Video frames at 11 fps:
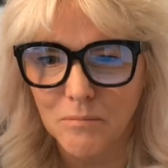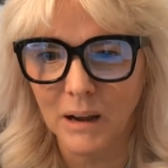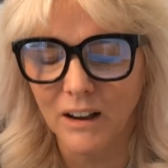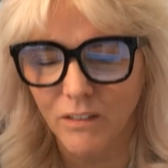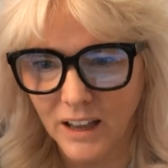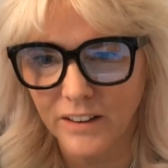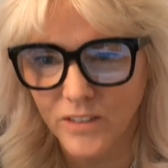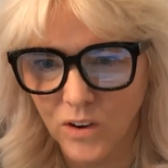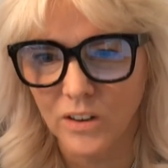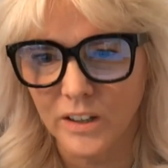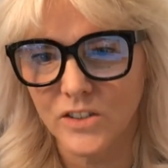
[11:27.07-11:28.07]
about that
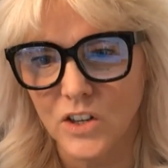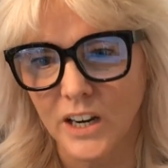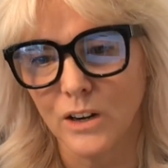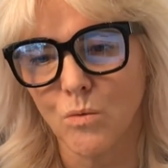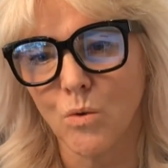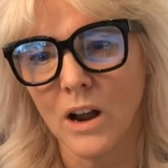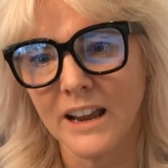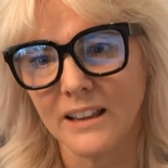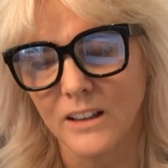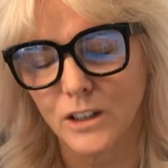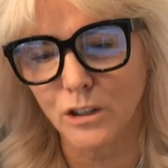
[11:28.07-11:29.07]
knowledge in a
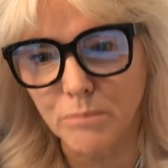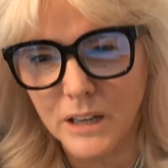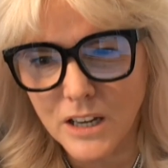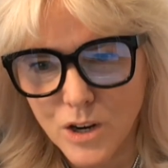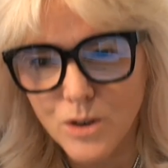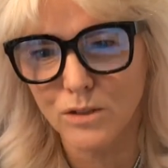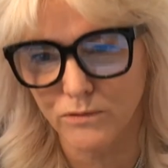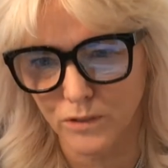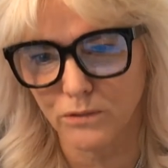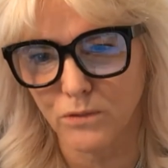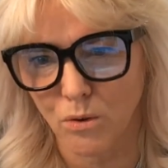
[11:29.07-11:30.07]
way that can be
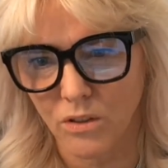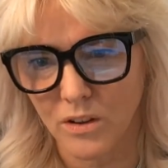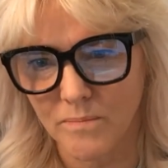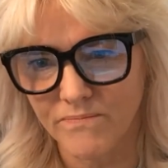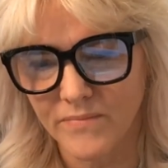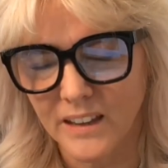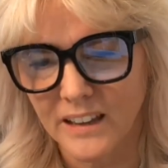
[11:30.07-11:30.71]
useful for them,